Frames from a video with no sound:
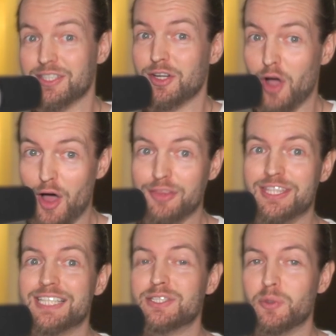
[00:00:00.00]

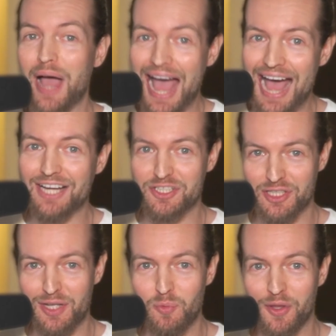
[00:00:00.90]
content you
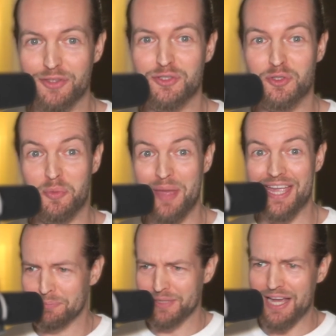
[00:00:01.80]
actually want to
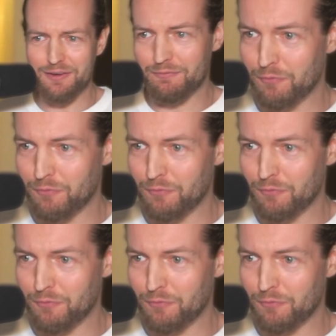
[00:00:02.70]
make. Like, for